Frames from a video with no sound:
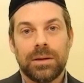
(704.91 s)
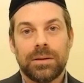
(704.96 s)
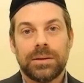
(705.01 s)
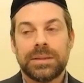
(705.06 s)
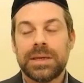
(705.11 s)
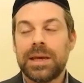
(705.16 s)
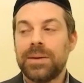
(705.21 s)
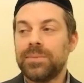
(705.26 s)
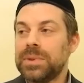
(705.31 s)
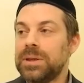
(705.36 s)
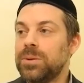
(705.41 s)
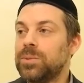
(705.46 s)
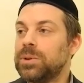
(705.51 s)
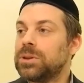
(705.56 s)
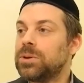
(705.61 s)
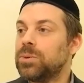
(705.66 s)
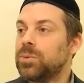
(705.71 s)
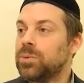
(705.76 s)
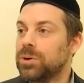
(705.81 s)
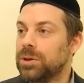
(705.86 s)
Same thing
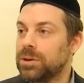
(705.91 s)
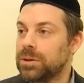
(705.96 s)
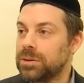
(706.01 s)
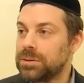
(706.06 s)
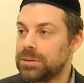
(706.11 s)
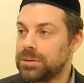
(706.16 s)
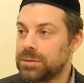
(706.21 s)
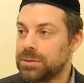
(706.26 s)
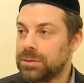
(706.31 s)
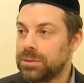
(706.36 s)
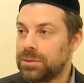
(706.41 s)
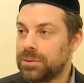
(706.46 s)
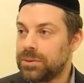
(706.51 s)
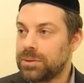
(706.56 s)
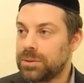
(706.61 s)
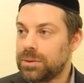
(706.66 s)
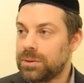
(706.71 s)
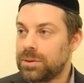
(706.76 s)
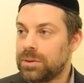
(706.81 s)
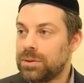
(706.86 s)
with the world.
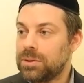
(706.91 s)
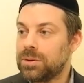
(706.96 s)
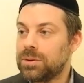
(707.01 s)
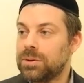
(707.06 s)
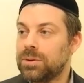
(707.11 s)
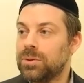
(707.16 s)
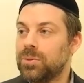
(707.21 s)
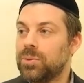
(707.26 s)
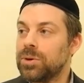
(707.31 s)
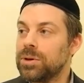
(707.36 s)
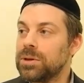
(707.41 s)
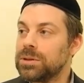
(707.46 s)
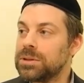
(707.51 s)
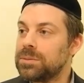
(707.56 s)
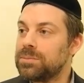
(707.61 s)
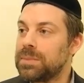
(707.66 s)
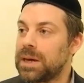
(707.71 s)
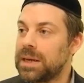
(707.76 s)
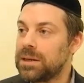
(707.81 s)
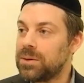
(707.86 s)
The world
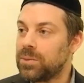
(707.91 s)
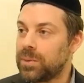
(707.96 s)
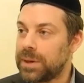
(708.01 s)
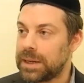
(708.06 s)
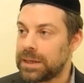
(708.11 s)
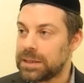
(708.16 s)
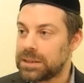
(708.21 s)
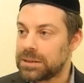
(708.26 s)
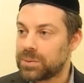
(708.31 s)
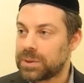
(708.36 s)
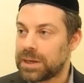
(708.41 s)
in many ways,